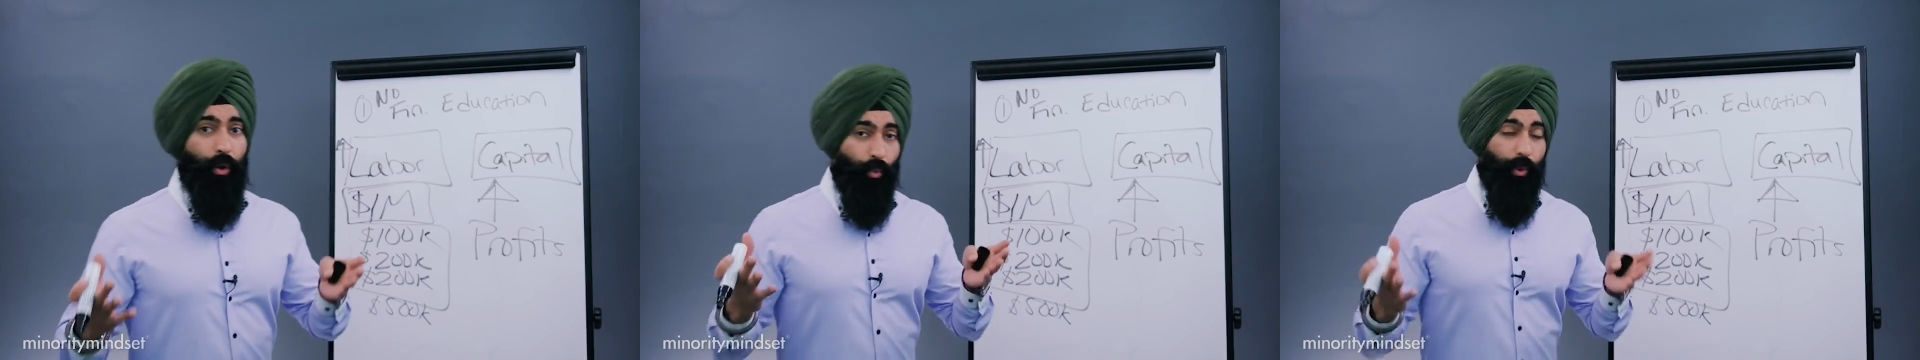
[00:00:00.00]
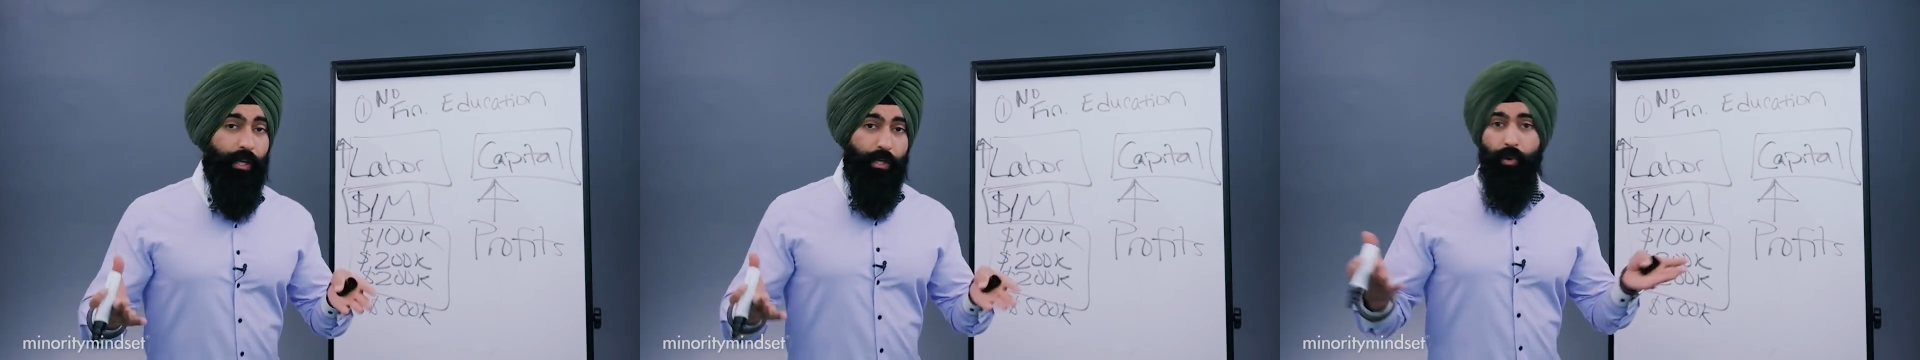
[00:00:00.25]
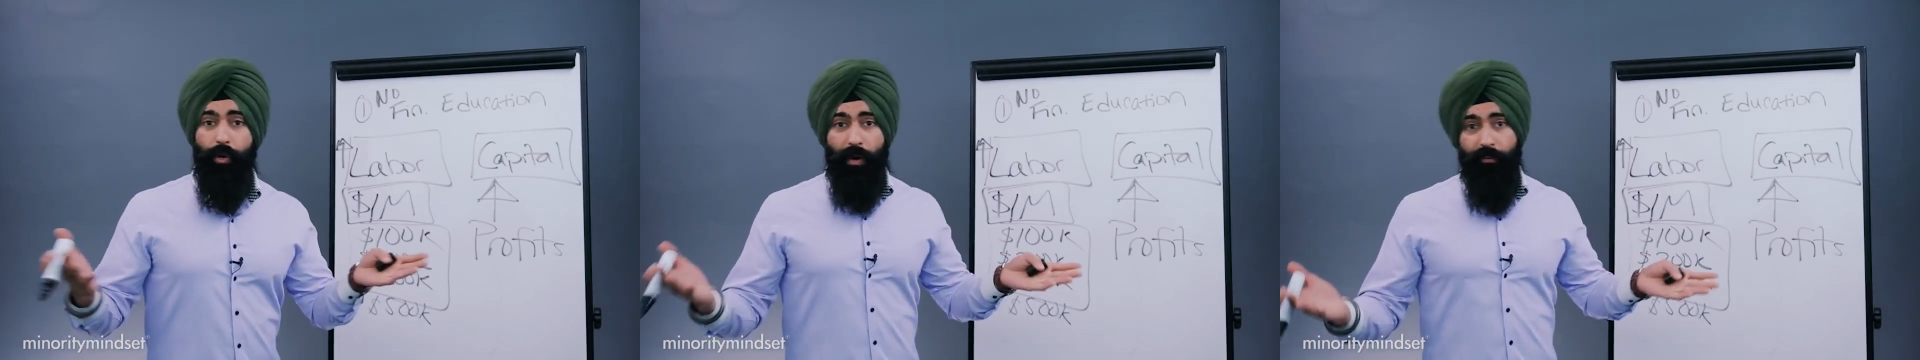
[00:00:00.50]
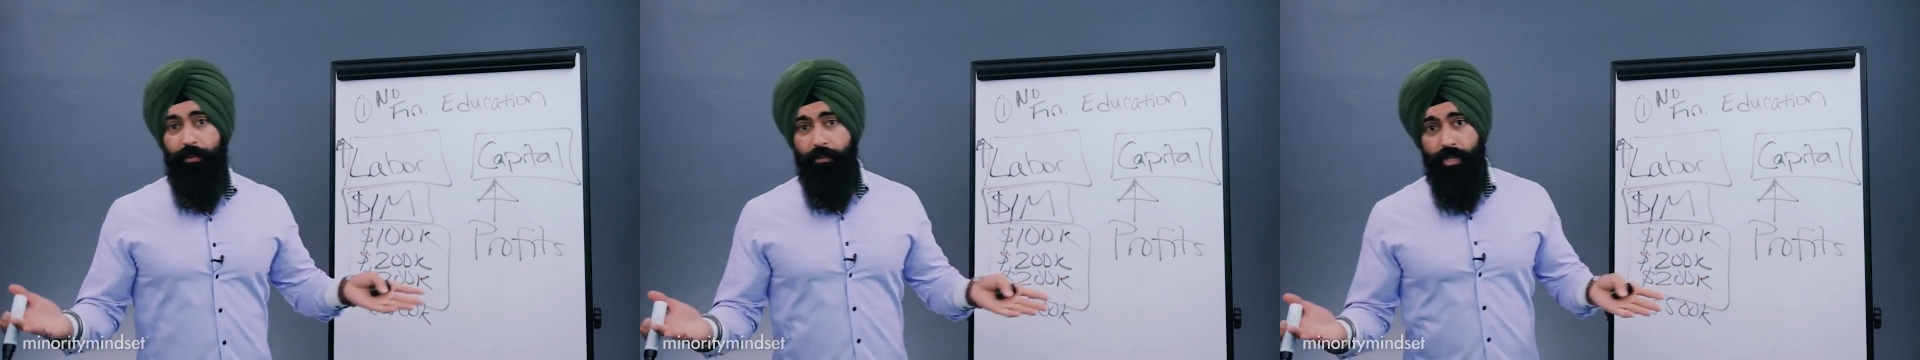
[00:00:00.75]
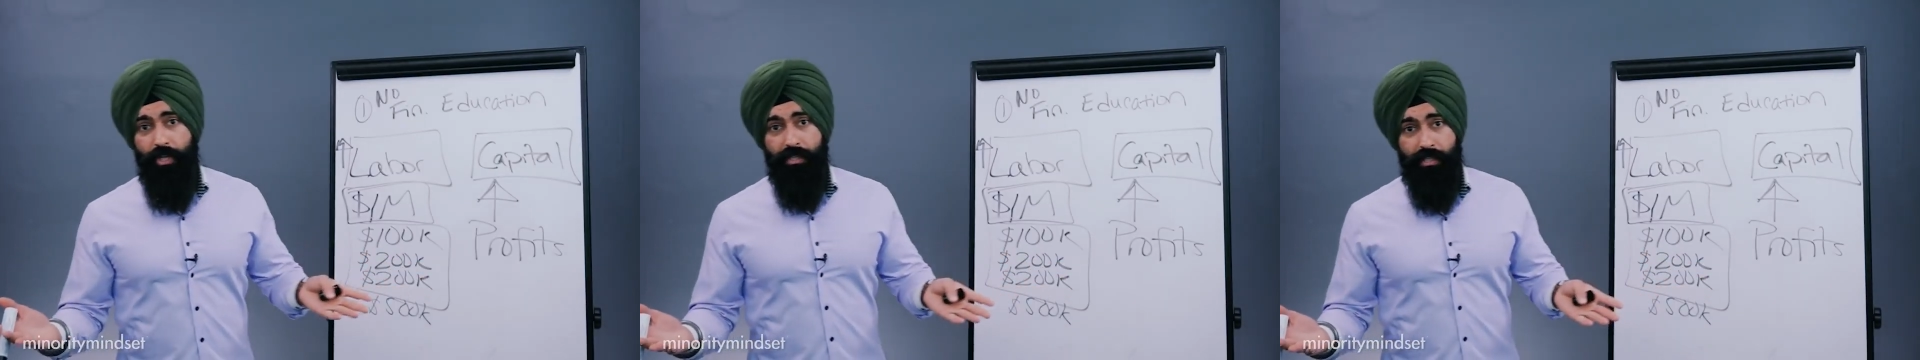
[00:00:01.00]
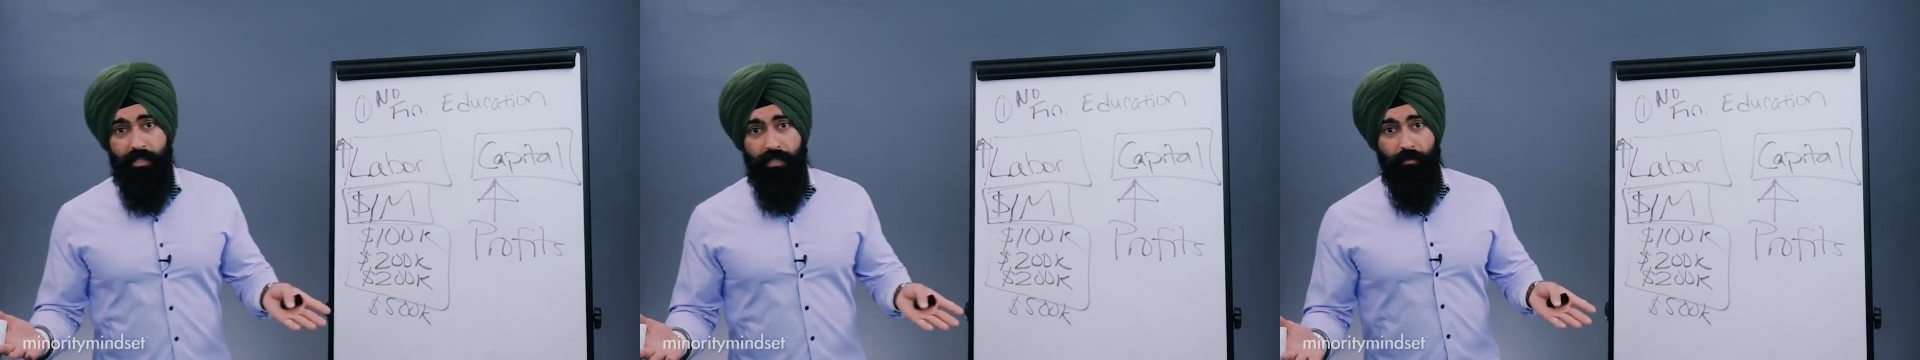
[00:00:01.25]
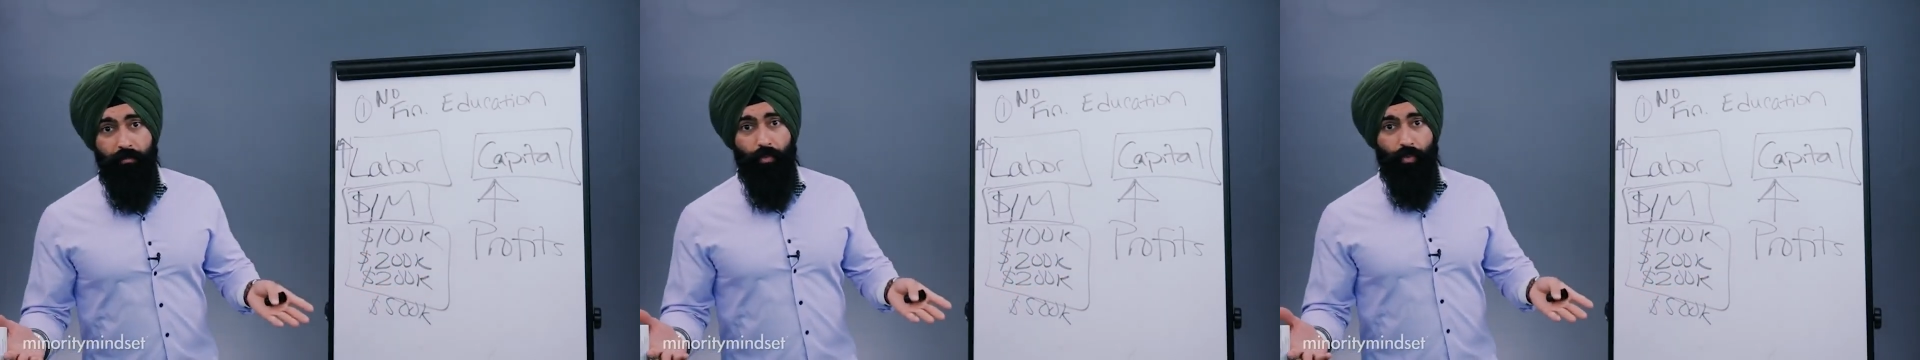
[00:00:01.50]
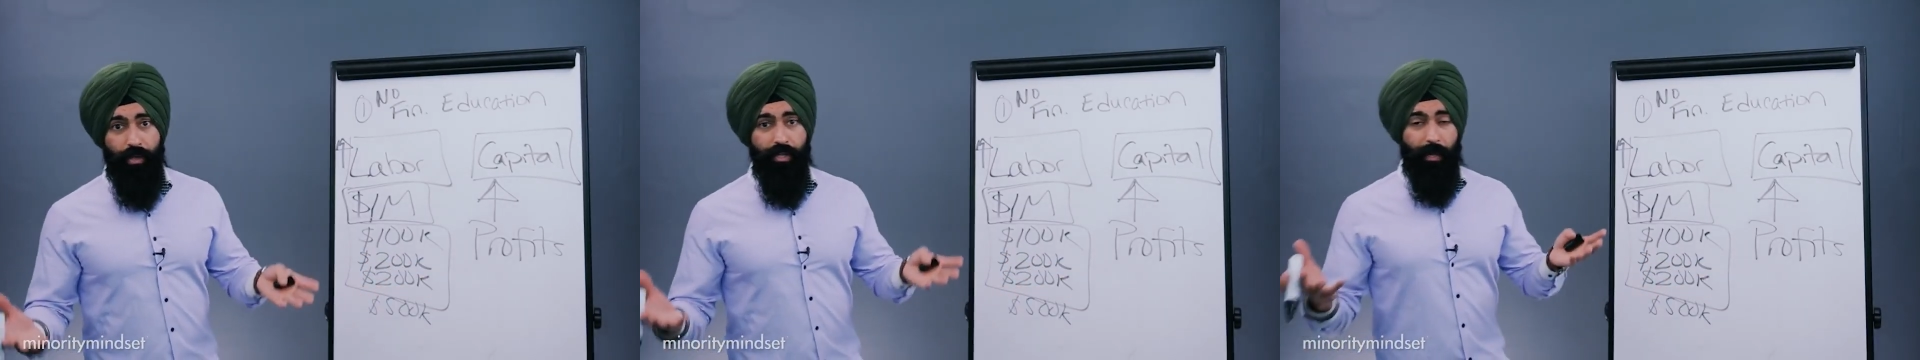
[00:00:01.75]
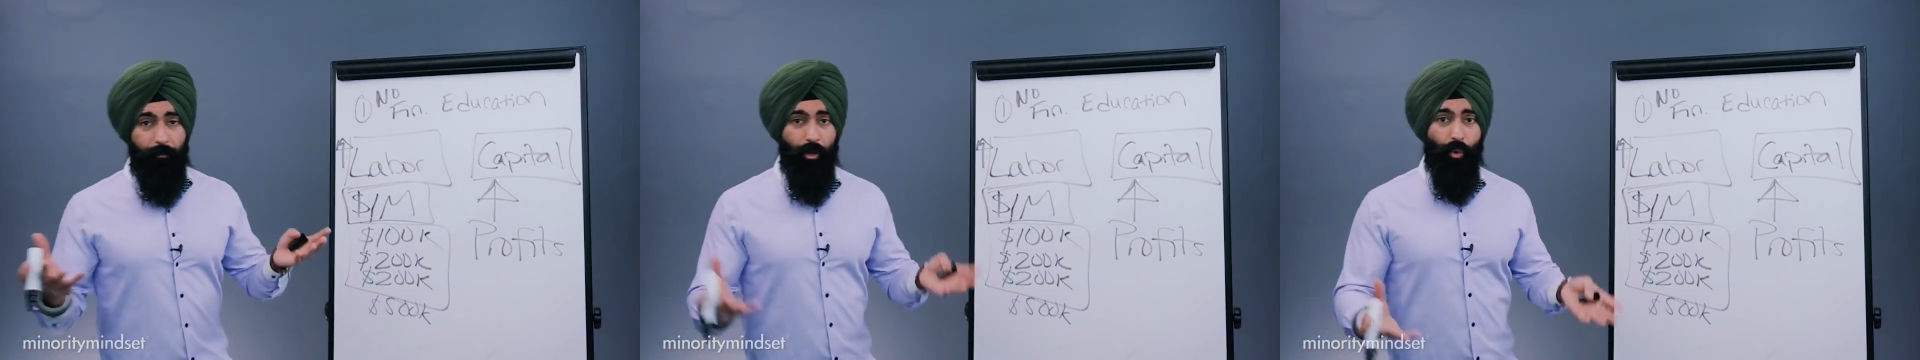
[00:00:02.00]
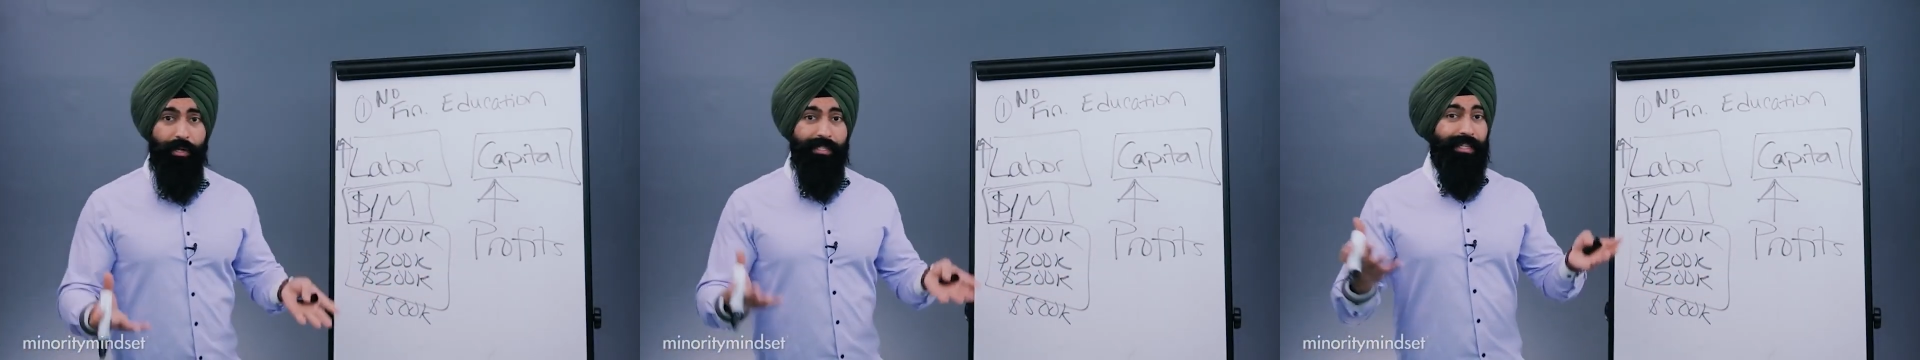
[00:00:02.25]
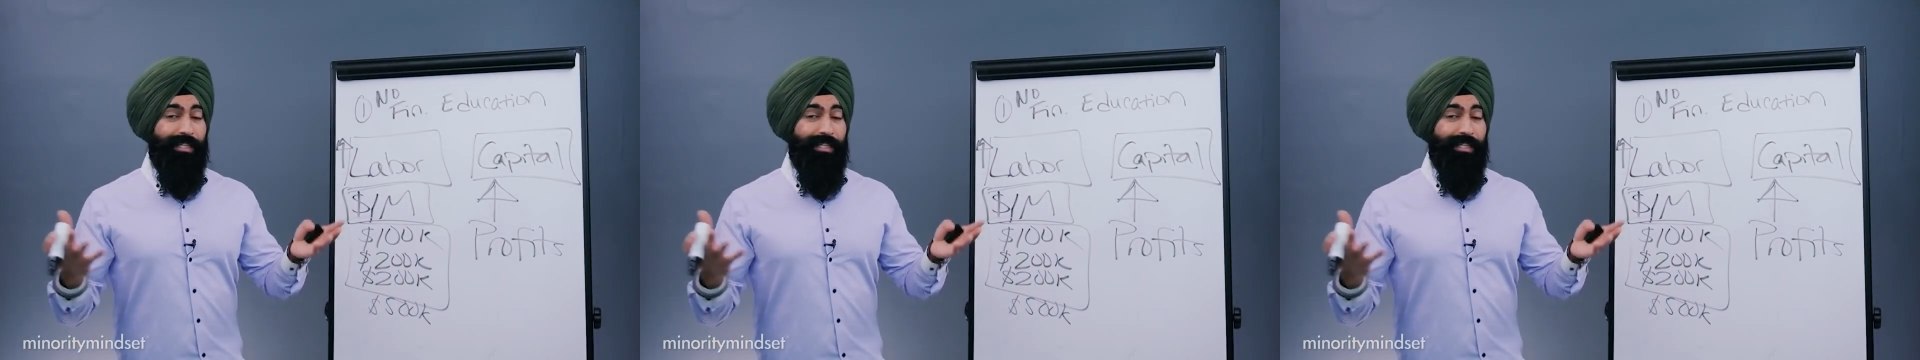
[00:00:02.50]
We do a revenue share system where the employees